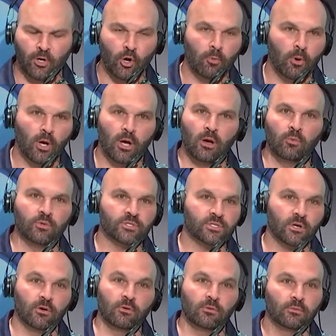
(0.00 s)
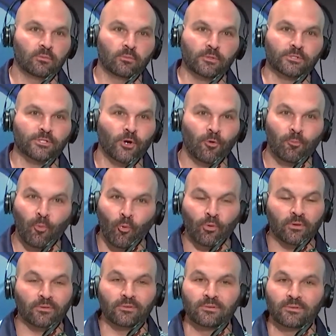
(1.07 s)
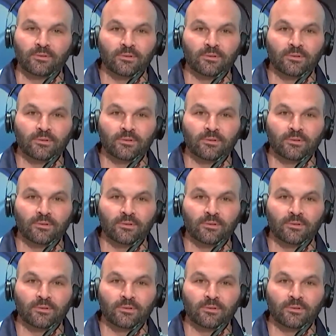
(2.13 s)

in Omaha was so important.